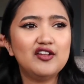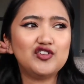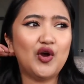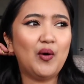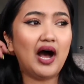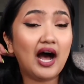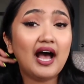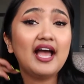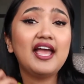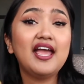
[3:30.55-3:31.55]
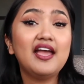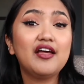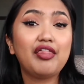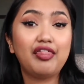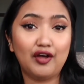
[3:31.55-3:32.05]
So
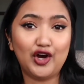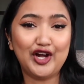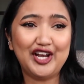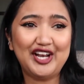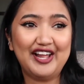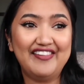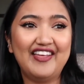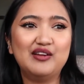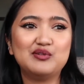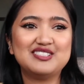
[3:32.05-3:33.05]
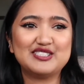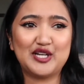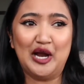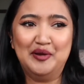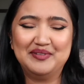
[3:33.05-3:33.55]
I thought that it was
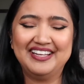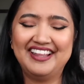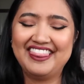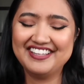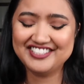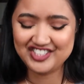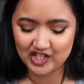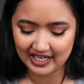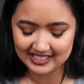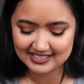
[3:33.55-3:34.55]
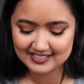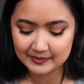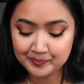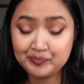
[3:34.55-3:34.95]
describing the shades.